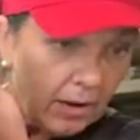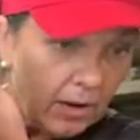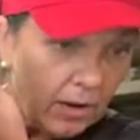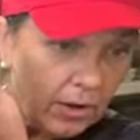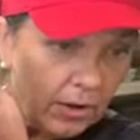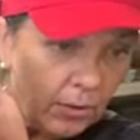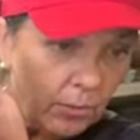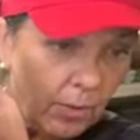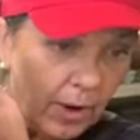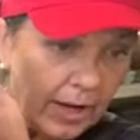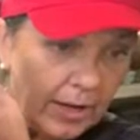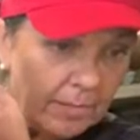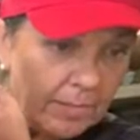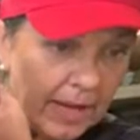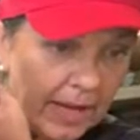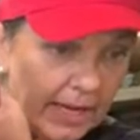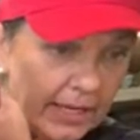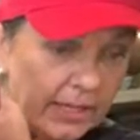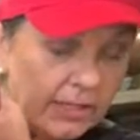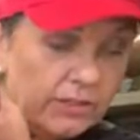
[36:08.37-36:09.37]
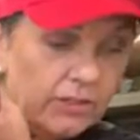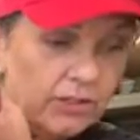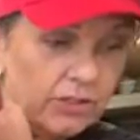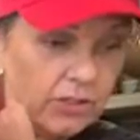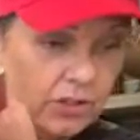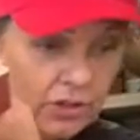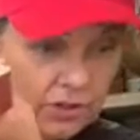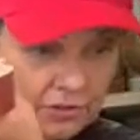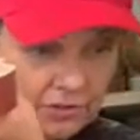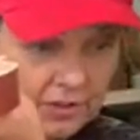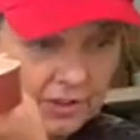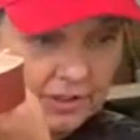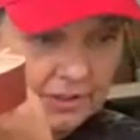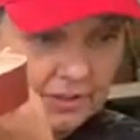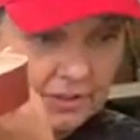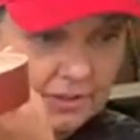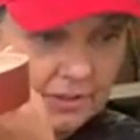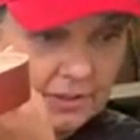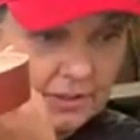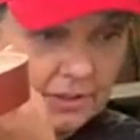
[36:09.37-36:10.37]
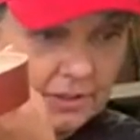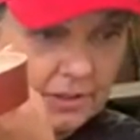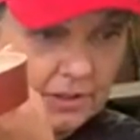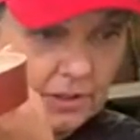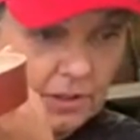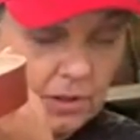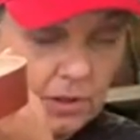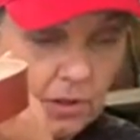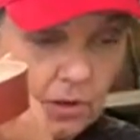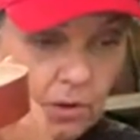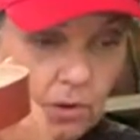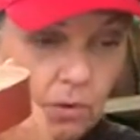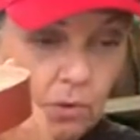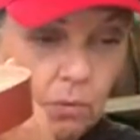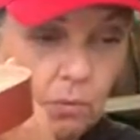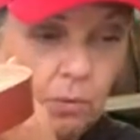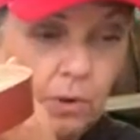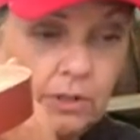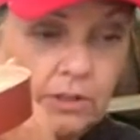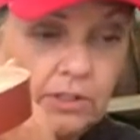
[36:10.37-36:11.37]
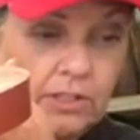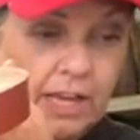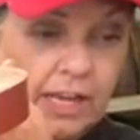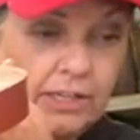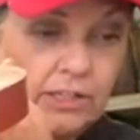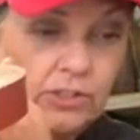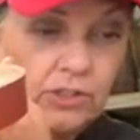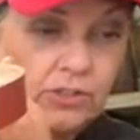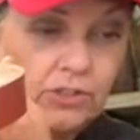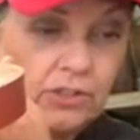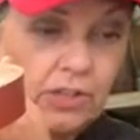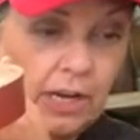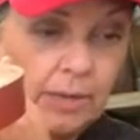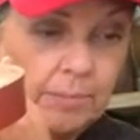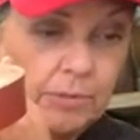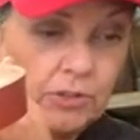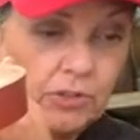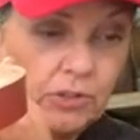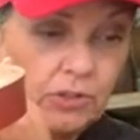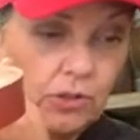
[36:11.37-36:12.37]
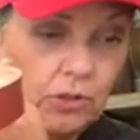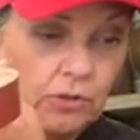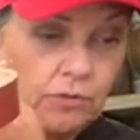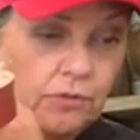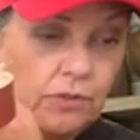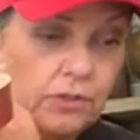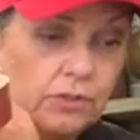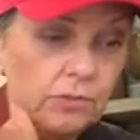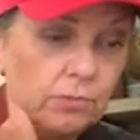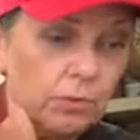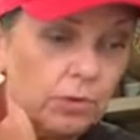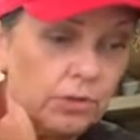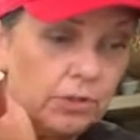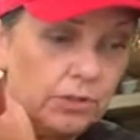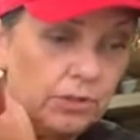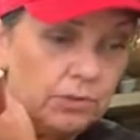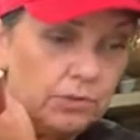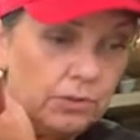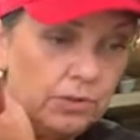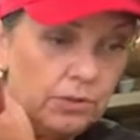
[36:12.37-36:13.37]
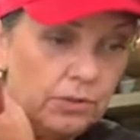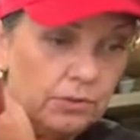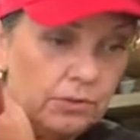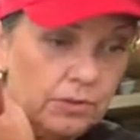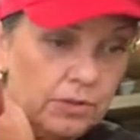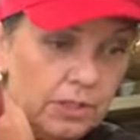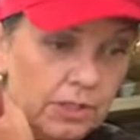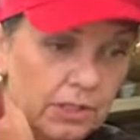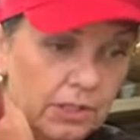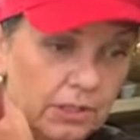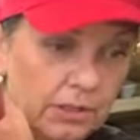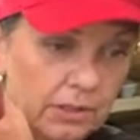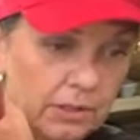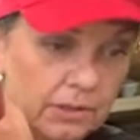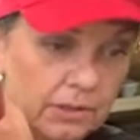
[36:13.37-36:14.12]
on a white painted surface? What kind of type of surface were you using?